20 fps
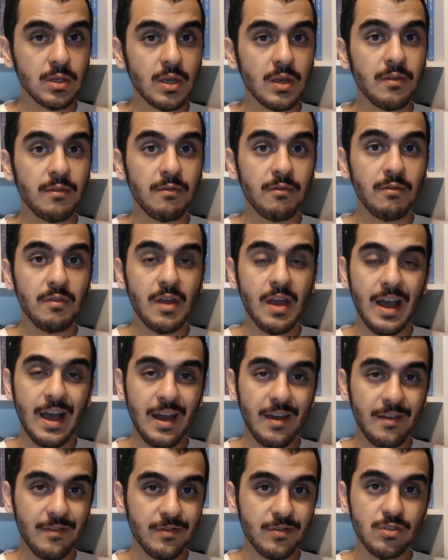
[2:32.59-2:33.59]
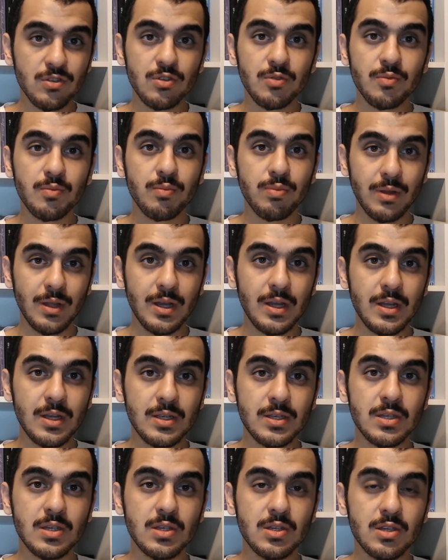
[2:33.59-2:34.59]
we have to place
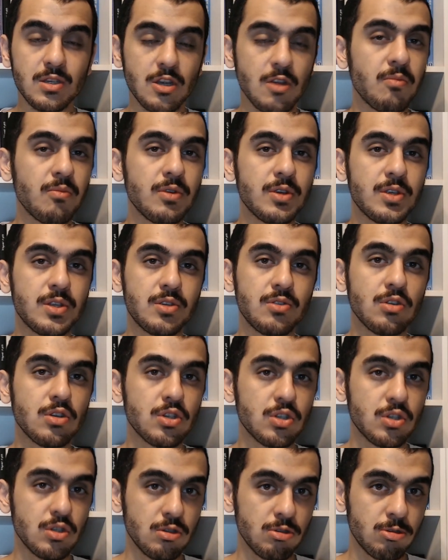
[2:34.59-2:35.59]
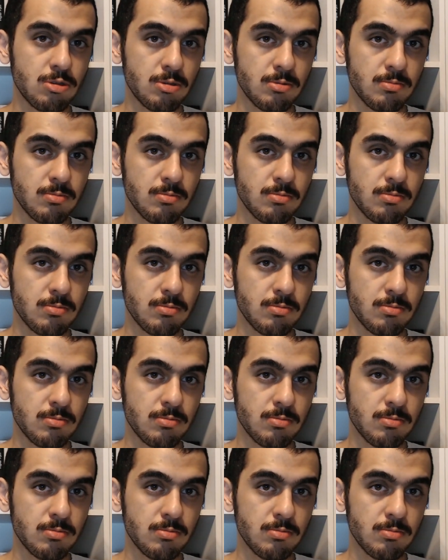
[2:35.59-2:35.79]
some restrictions.